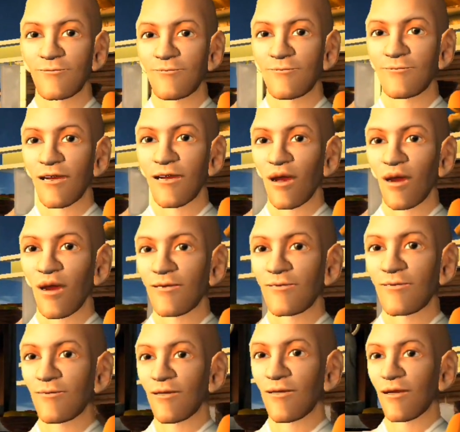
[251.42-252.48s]
But what we
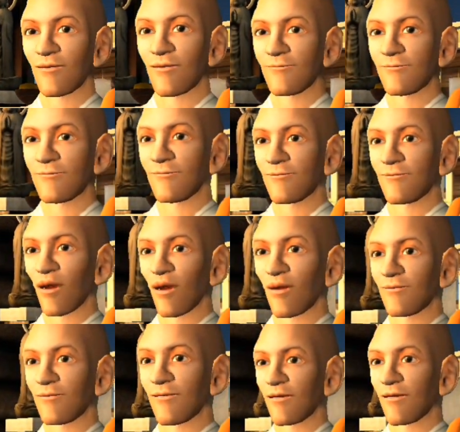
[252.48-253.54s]
do, so
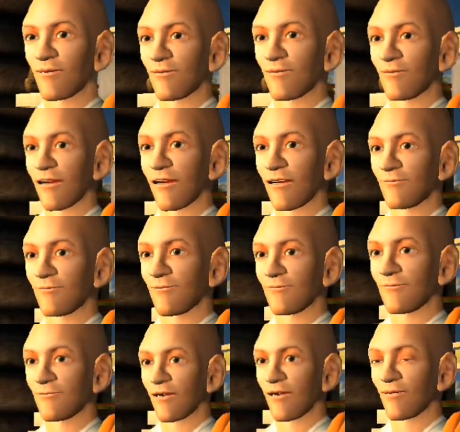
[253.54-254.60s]
we don't reflect
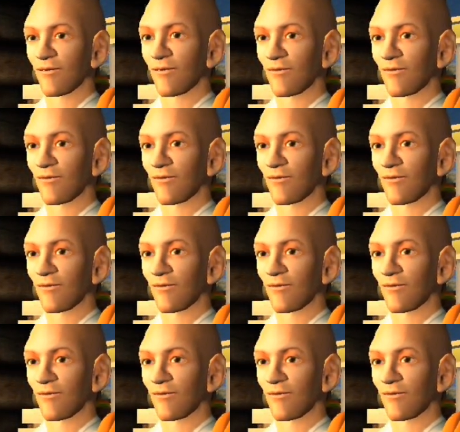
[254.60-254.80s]
what's